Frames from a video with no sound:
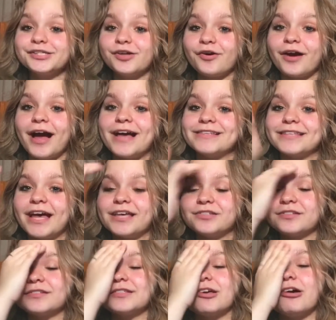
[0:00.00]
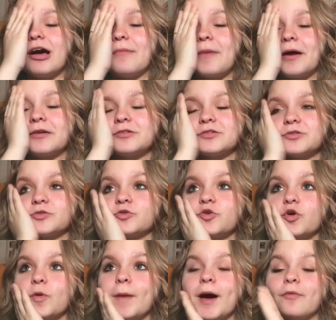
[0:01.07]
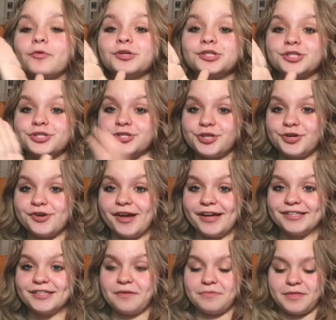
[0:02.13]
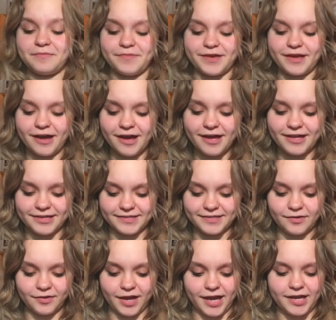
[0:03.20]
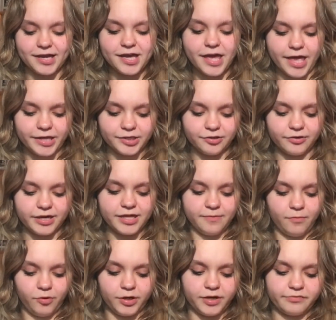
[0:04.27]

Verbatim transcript: guys, as you can tell, I'm out of school, but I wanted to show you guys something because, okay, so in the morning we